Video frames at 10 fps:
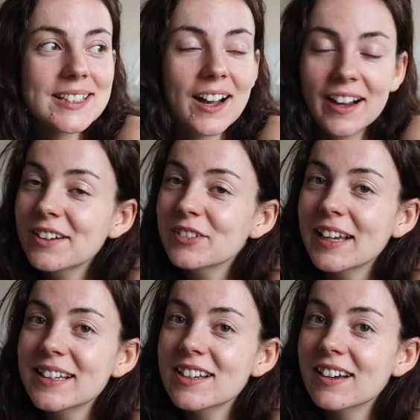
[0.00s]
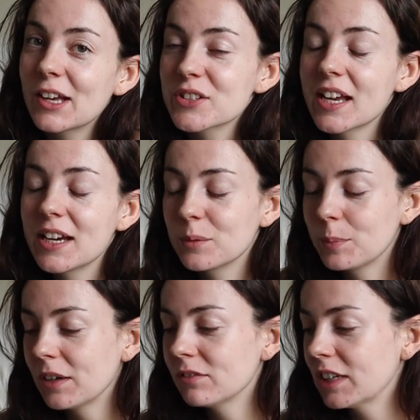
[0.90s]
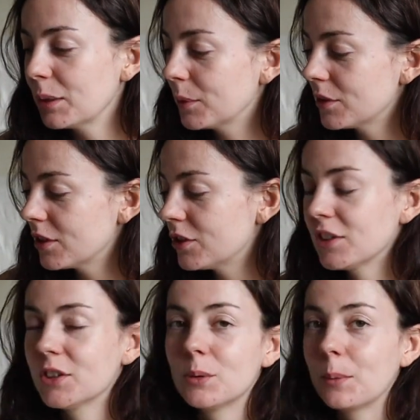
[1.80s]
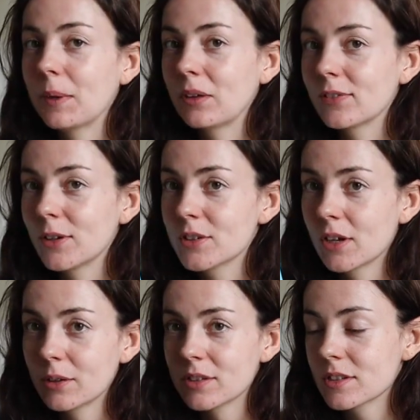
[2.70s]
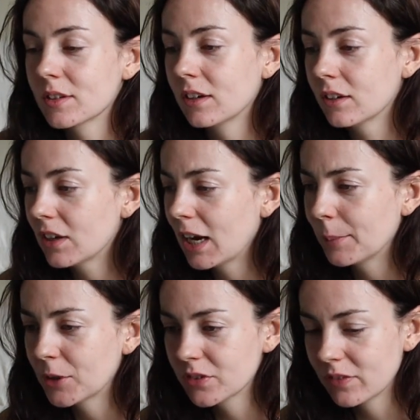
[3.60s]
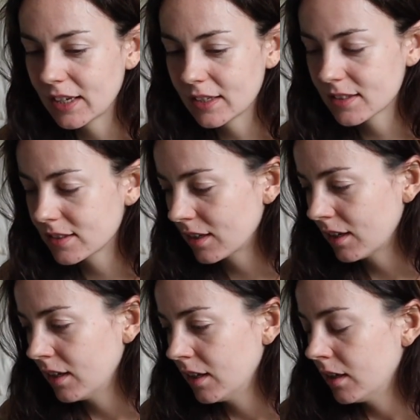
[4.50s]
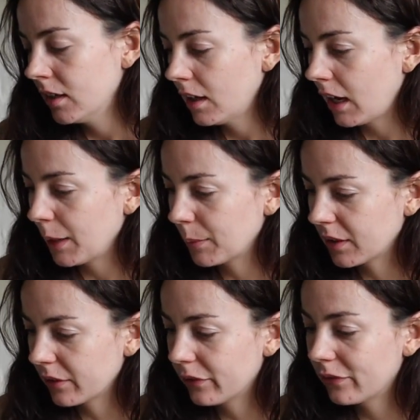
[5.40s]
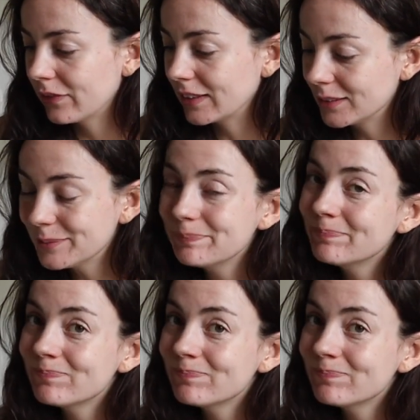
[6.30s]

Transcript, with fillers: Kind of getting dark outside, but I really want to do my photos, so I don't know how much of this I'm gonna film